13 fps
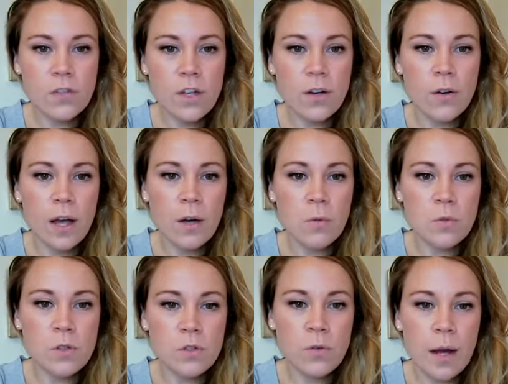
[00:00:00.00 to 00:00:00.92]
So I'm
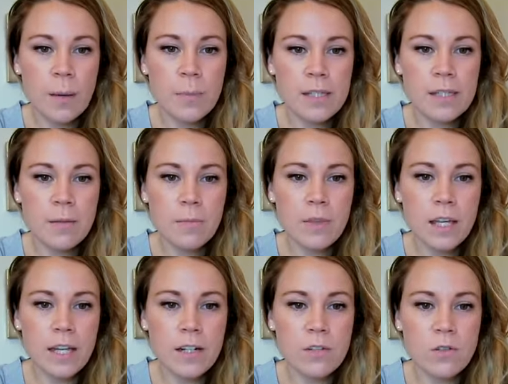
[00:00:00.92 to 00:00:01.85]
just grabbing
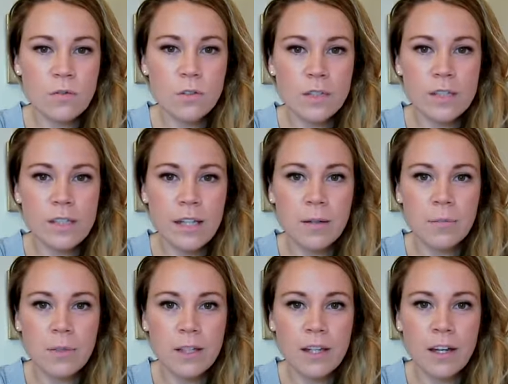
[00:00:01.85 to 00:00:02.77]
something here so it looks like
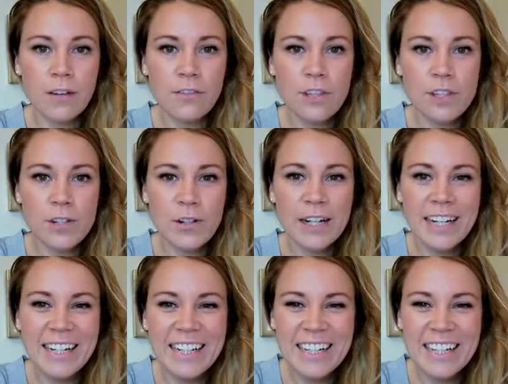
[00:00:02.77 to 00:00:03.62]
I'm looking off the screen.